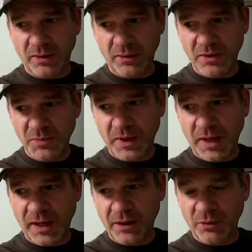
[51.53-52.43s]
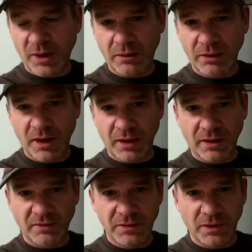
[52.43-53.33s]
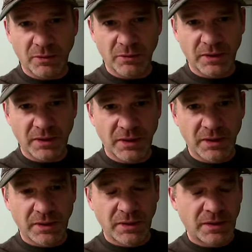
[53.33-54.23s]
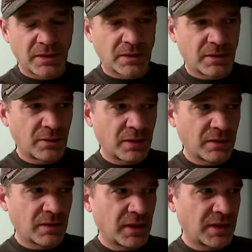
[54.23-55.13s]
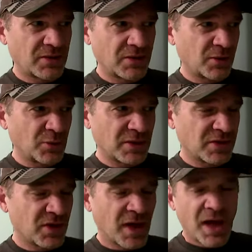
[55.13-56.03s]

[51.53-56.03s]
he's been hanging around long enough to know that, oh God, he's useless.